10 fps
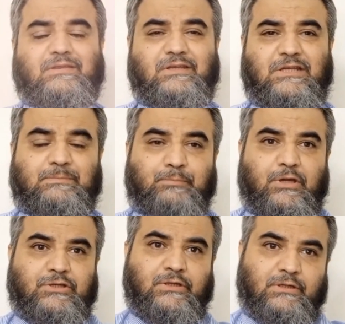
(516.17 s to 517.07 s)
these
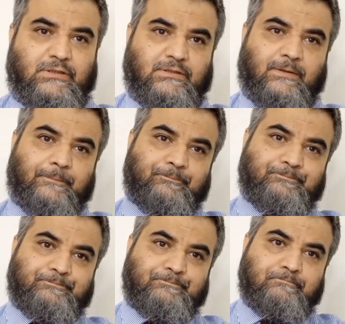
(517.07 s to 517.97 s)
patients,
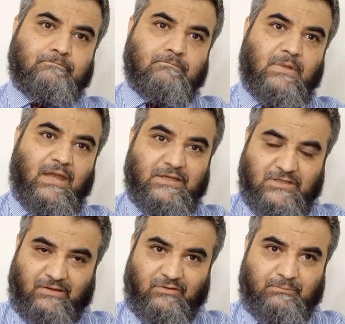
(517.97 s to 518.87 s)

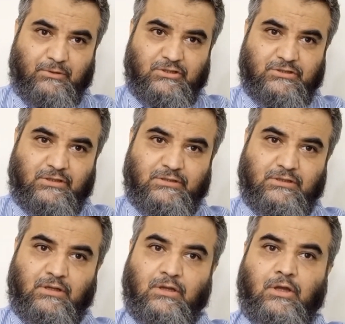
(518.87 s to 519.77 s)
HIV
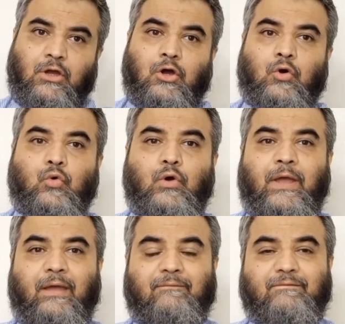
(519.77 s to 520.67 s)
patients who
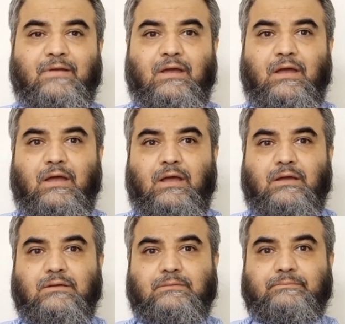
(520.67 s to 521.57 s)
have
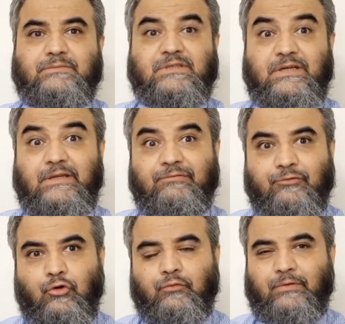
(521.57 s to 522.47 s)

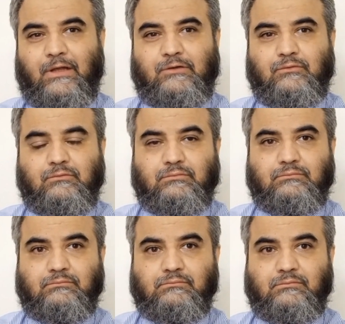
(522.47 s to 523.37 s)
CD4 value,
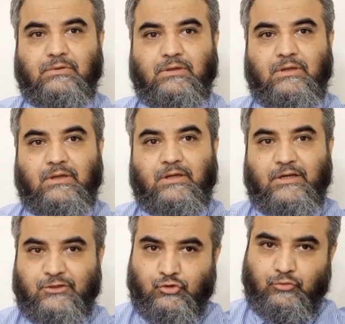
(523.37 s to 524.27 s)

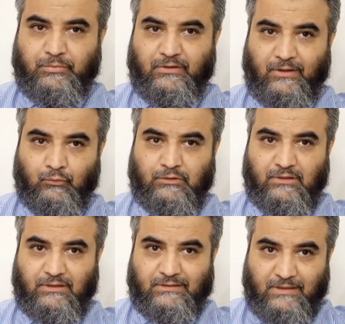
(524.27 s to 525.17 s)
it should be
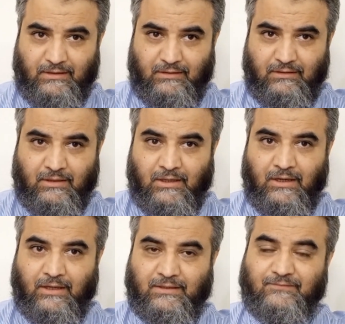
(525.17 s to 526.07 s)
regularly done.
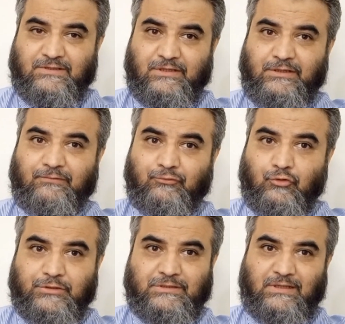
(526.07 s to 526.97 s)
And if
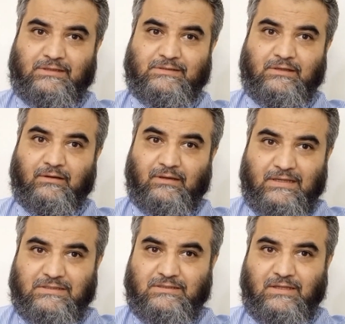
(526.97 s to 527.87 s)
CD4 cells are
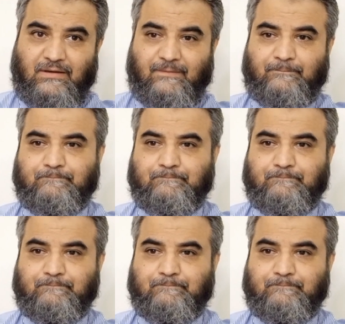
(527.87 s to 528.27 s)
less than,